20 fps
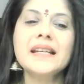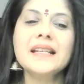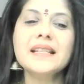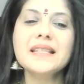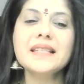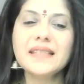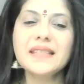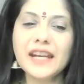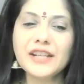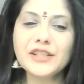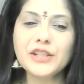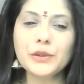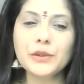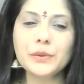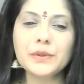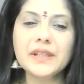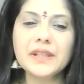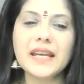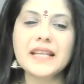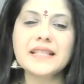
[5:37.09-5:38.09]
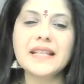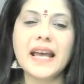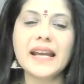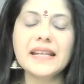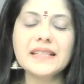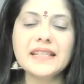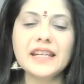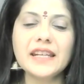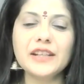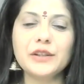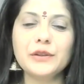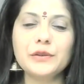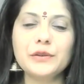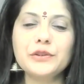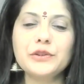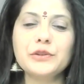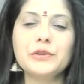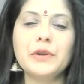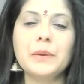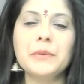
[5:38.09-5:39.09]
Stay tuned as I take you
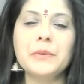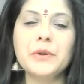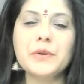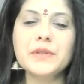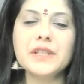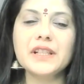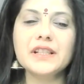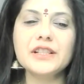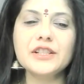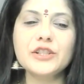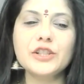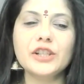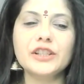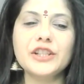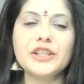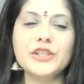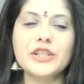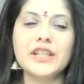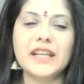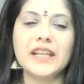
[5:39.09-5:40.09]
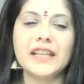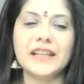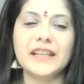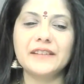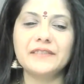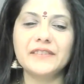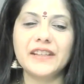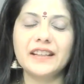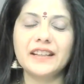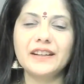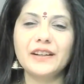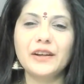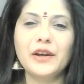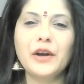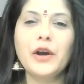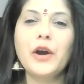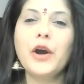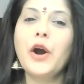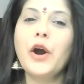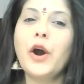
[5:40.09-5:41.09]
through a musical journey today evening
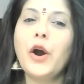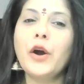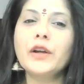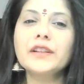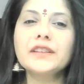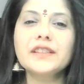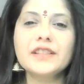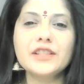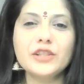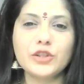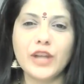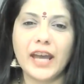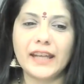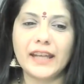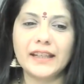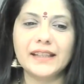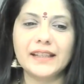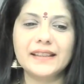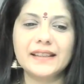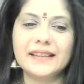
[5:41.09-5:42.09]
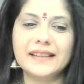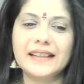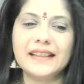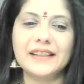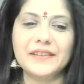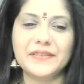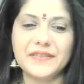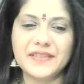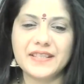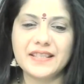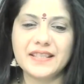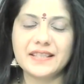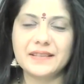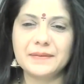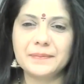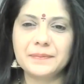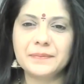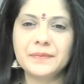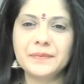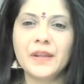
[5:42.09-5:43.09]
on this channel, Glyphs.
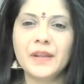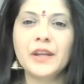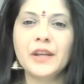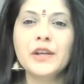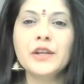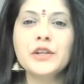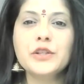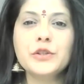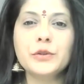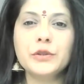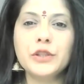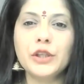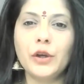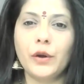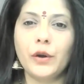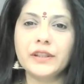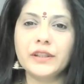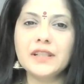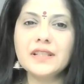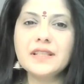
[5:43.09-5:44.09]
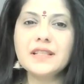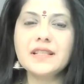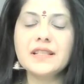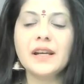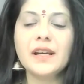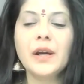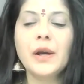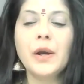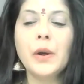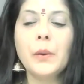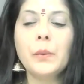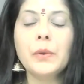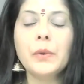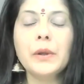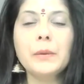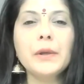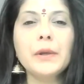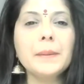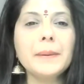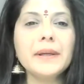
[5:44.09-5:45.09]
To the audience,
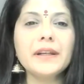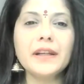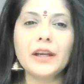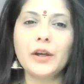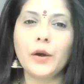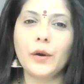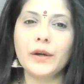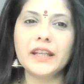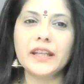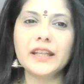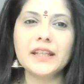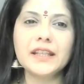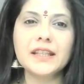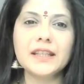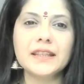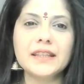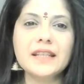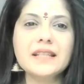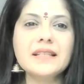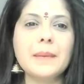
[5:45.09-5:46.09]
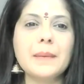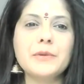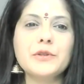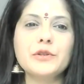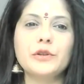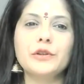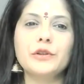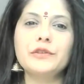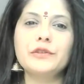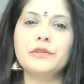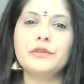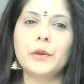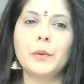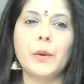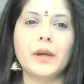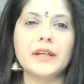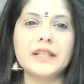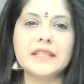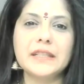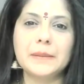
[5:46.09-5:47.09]
we will be recording this episode for
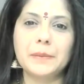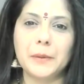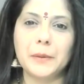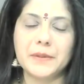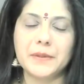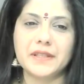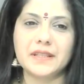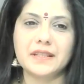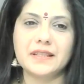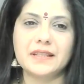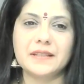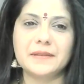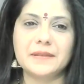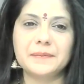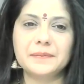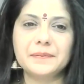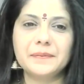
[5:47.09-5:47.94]
quality purposes.